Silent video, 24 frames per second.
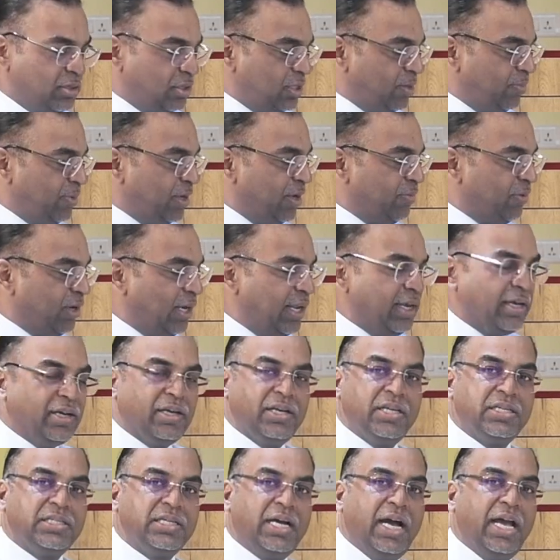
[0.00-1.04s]
the behavioral anchor
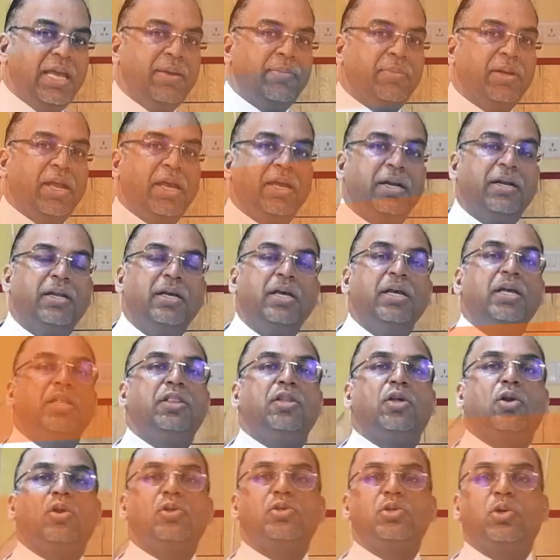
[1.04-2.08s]
is I am right.
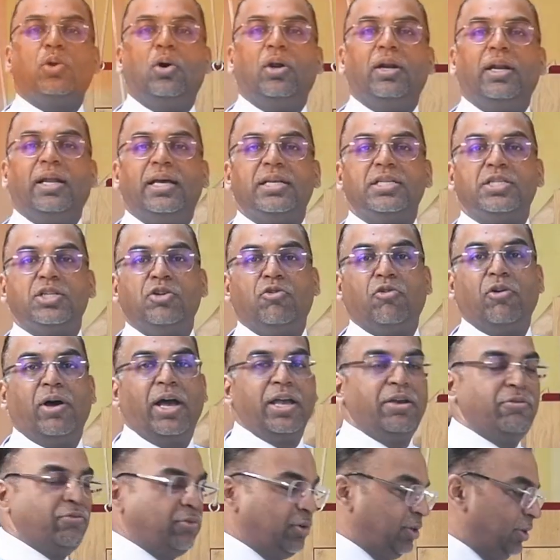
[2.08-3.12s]
They're also called as
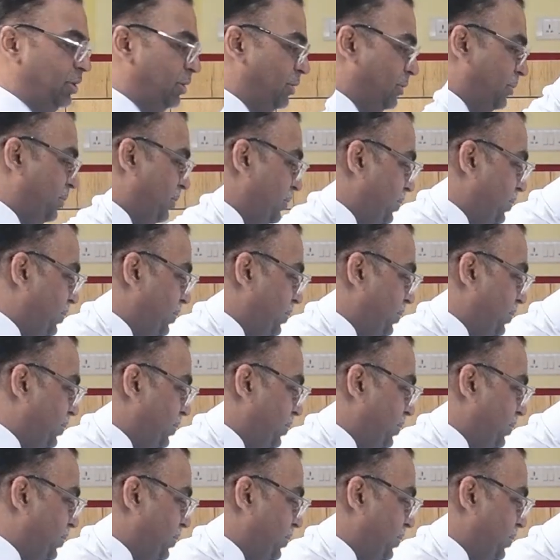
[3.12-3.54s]
driver.